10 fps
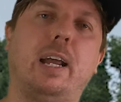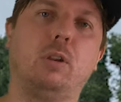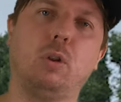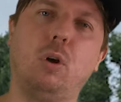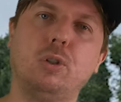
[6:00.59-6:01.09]
a
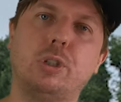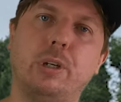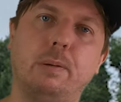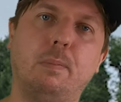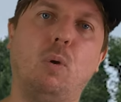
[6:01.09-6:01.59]
lot
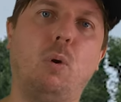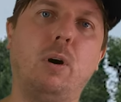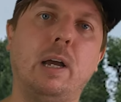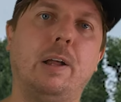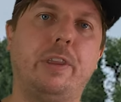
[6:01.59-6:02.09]

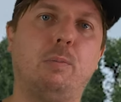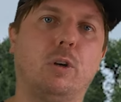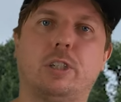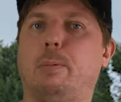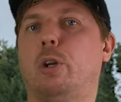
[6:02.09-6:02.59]
more than
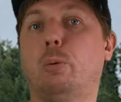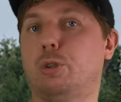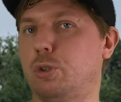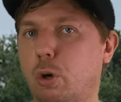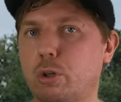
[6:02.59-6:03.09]
what someone who
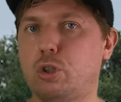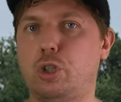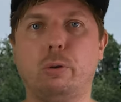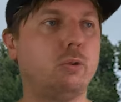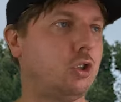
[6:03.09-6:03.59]
is not
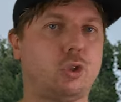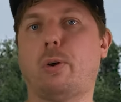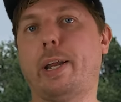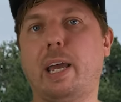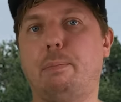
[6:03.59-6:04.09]
insured just
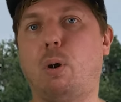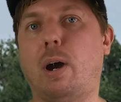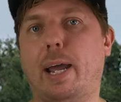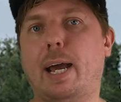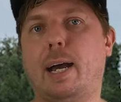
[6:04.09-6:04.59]
trying to get
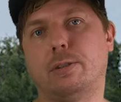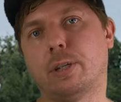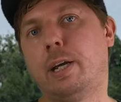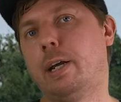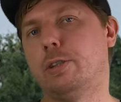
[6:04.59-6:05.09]
by has.